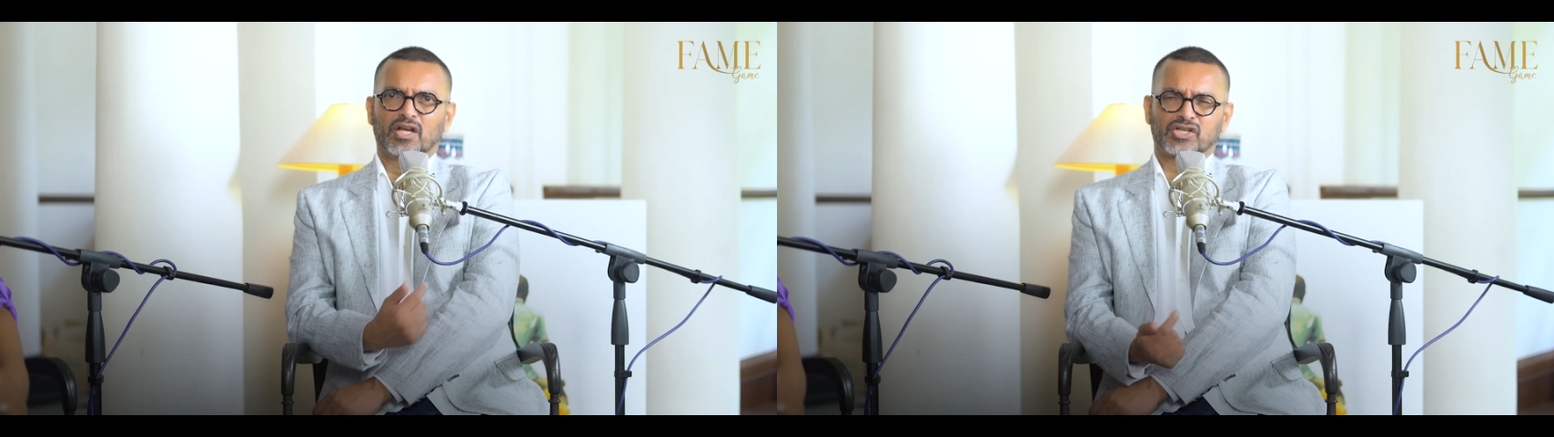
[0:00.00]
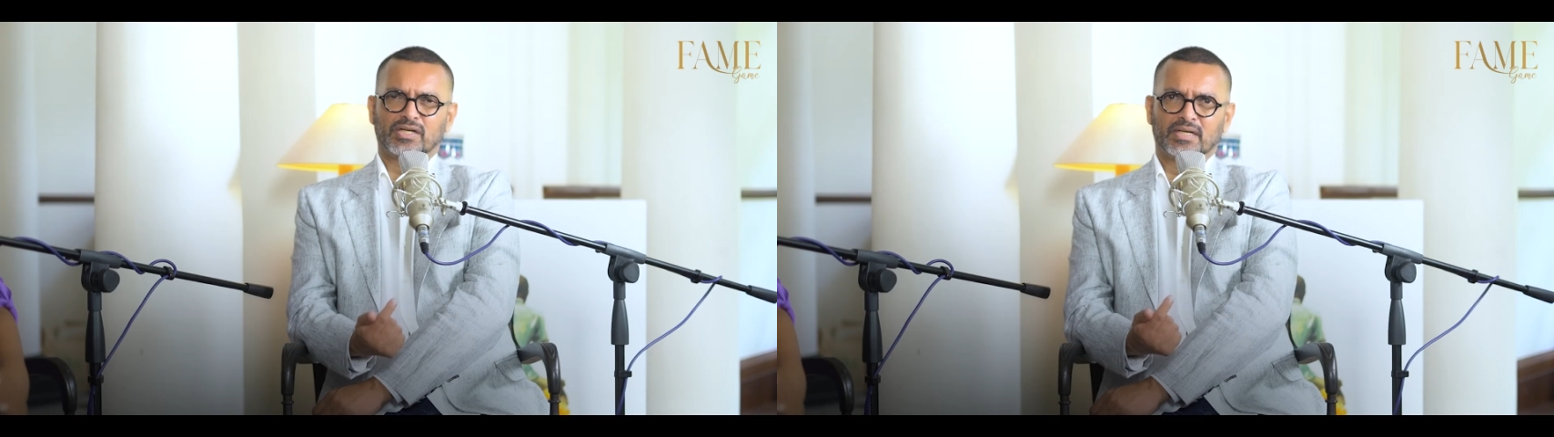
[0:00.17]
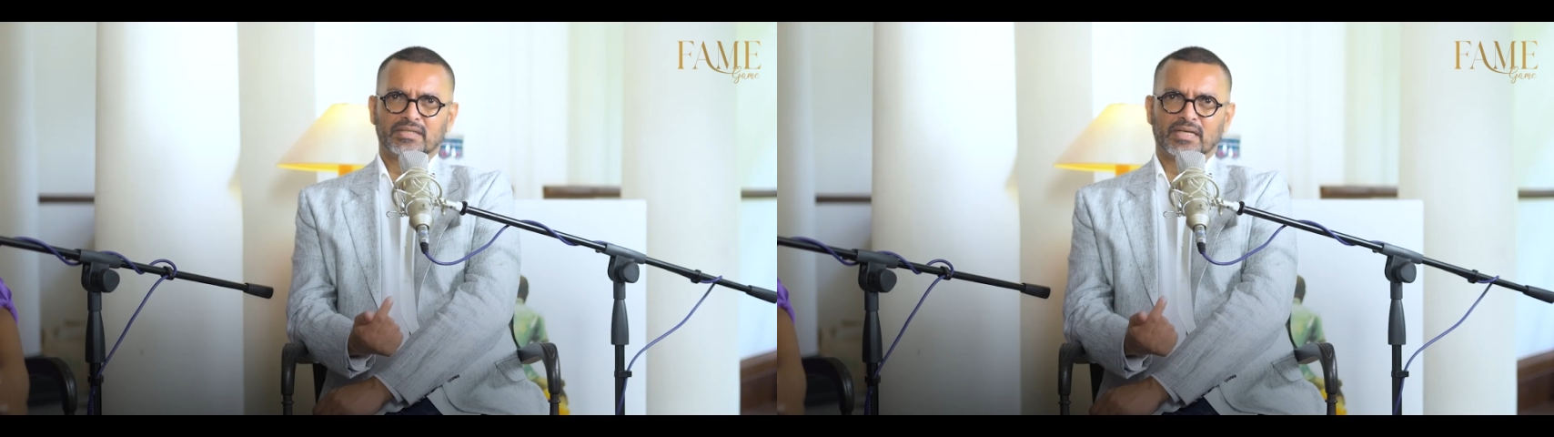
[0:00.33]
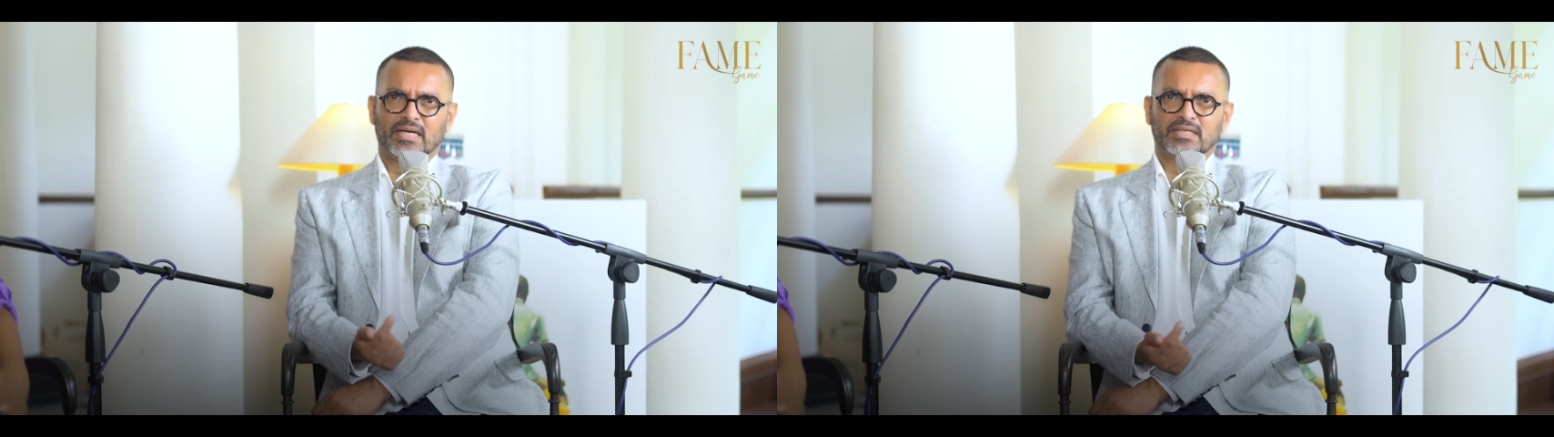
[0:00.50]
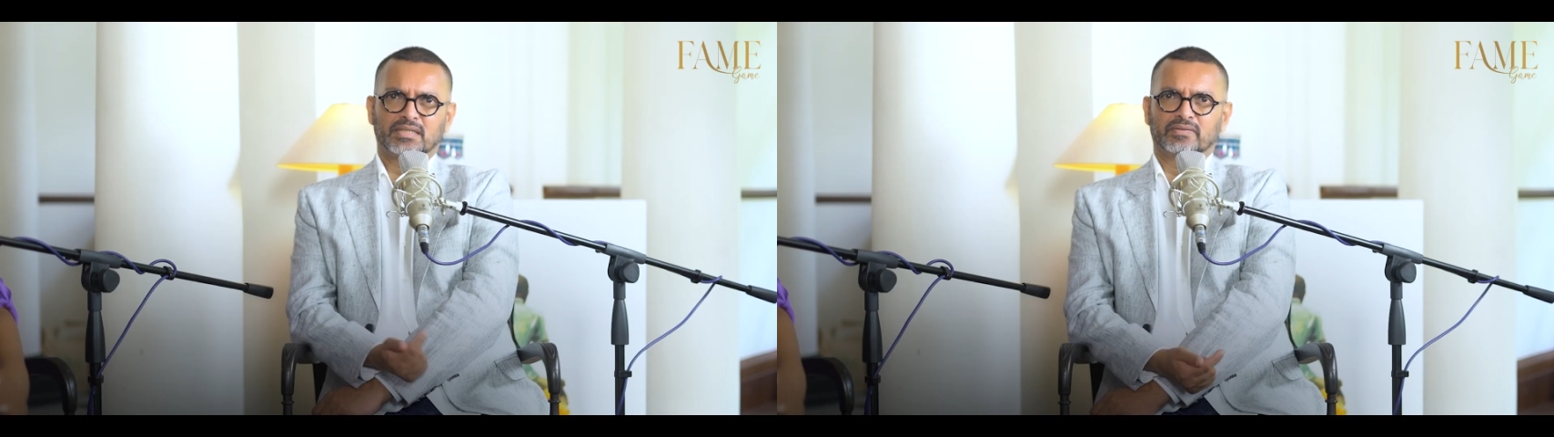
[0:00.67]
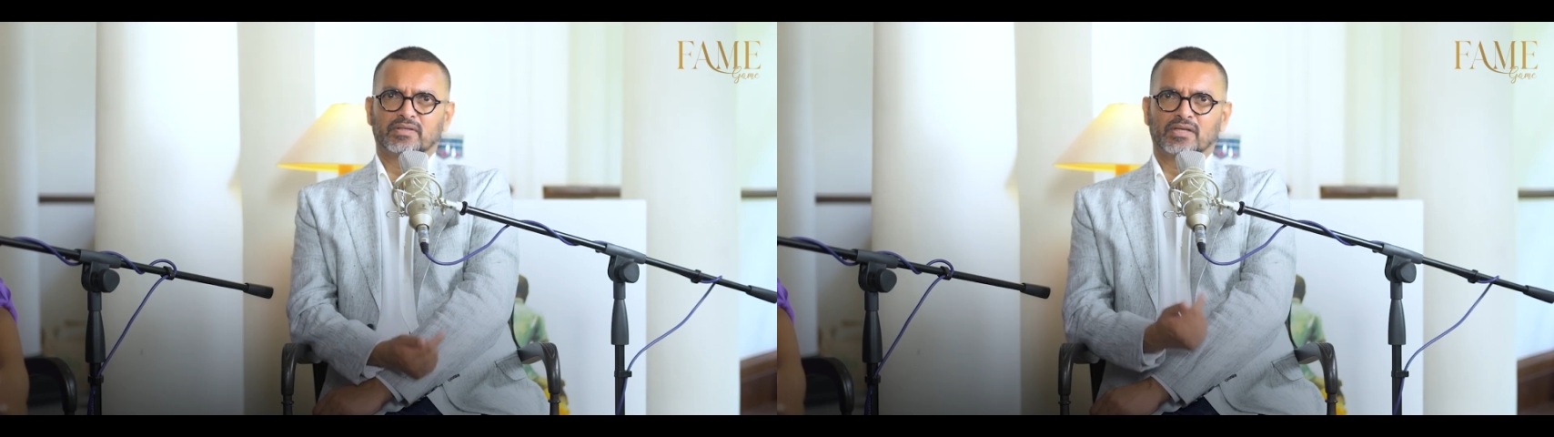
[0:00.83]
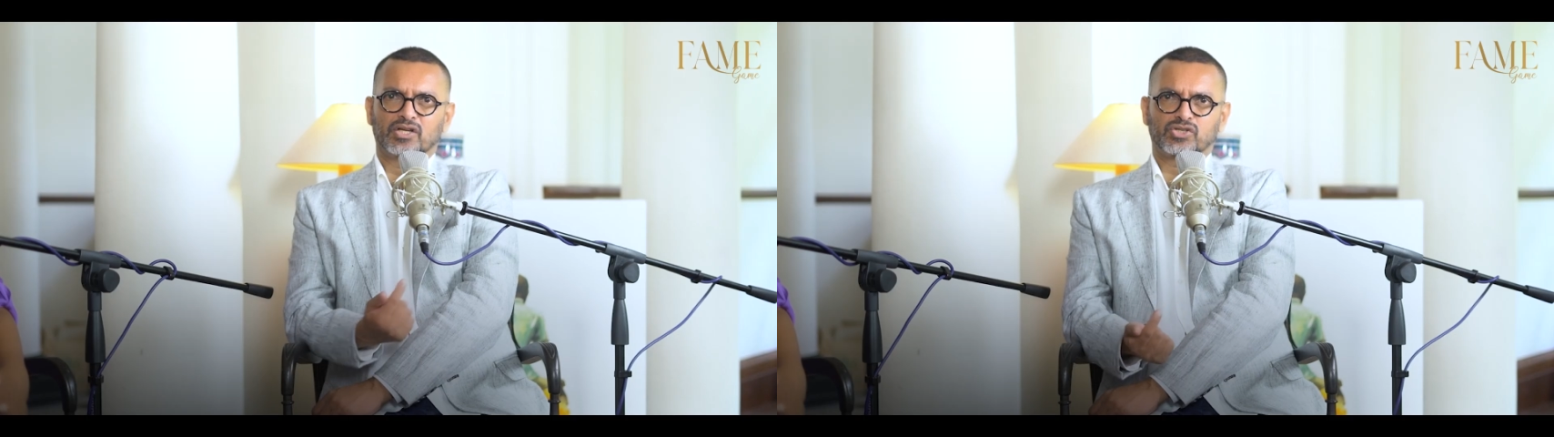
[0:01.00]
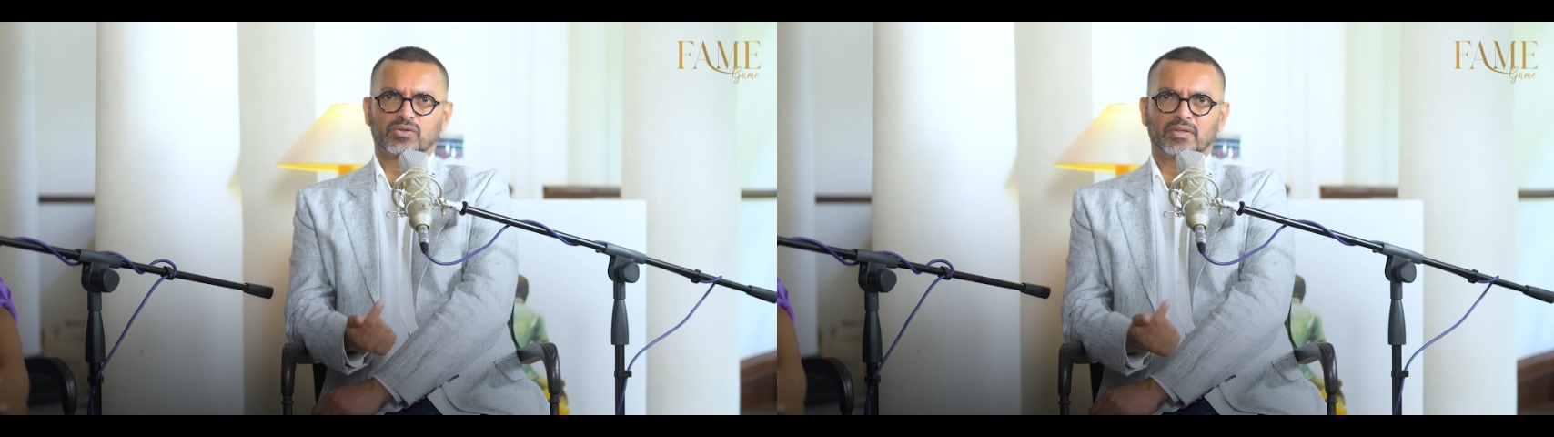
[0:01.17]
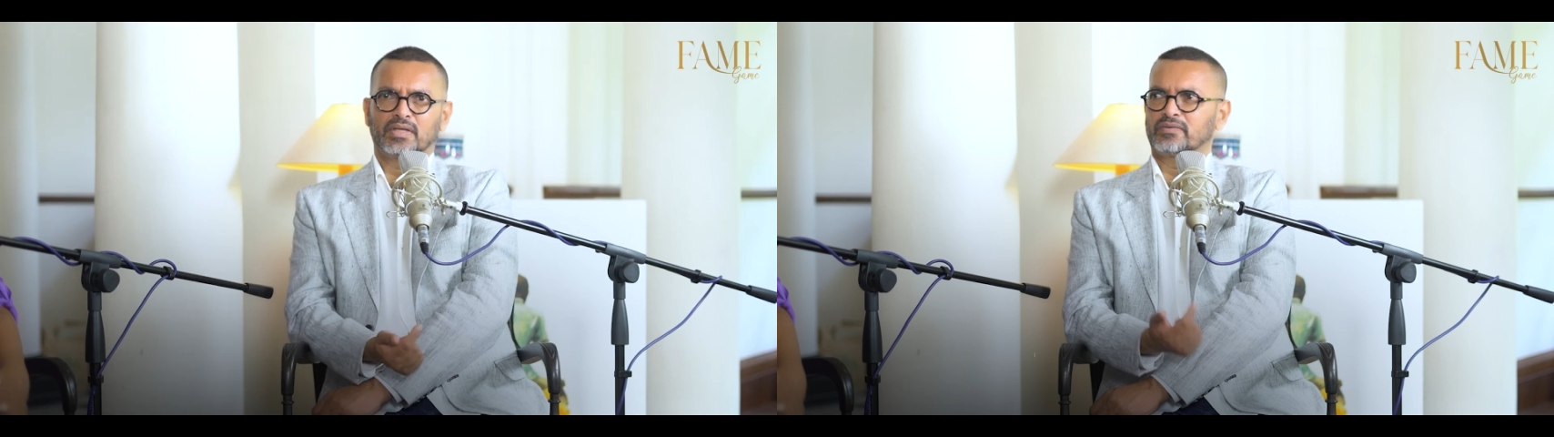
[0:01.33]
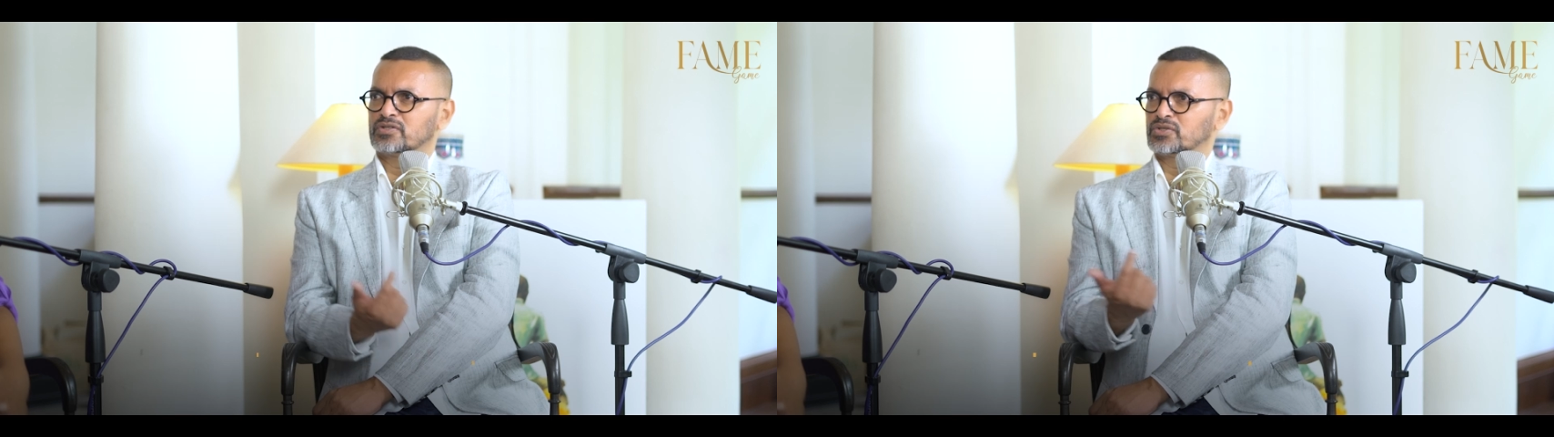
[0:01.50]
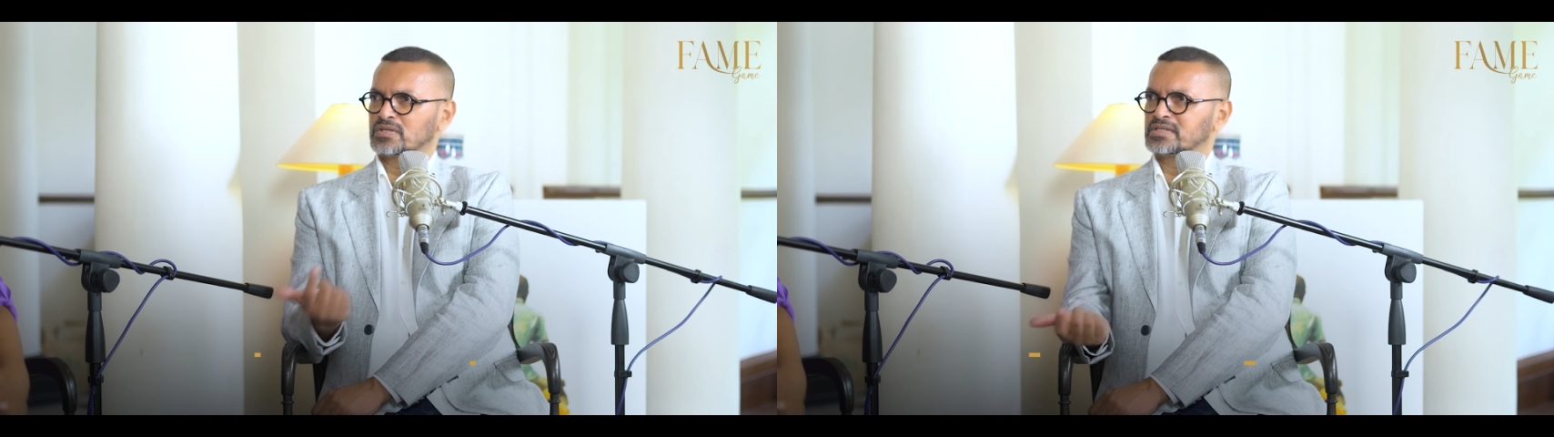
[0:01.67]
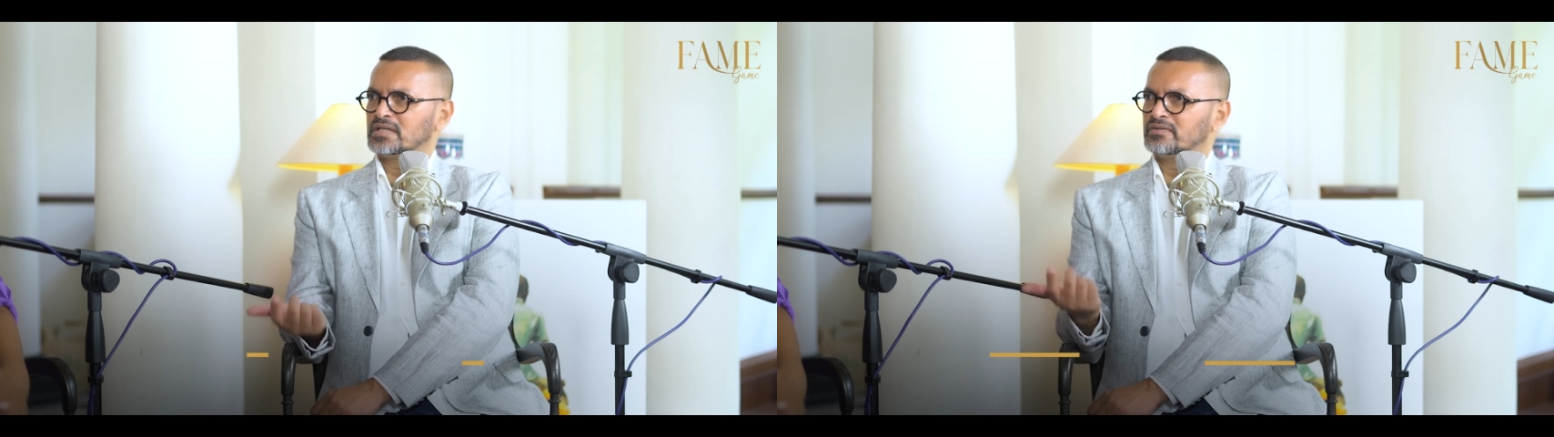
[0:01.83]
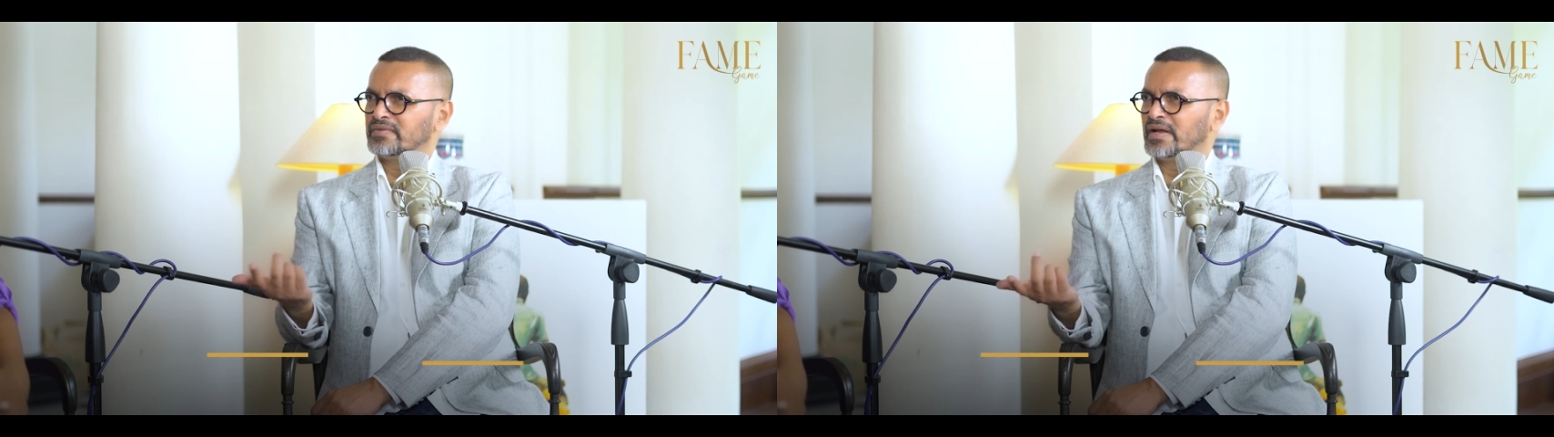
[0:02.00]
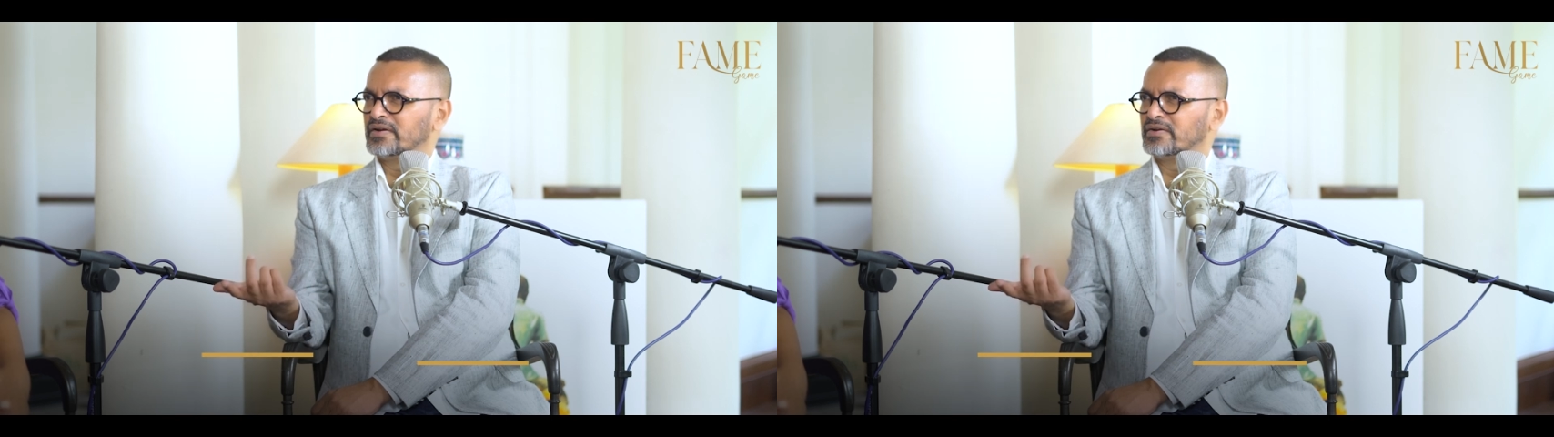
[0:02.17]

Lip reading: was Ashan Dash, there was Yashoda, there was yourself, and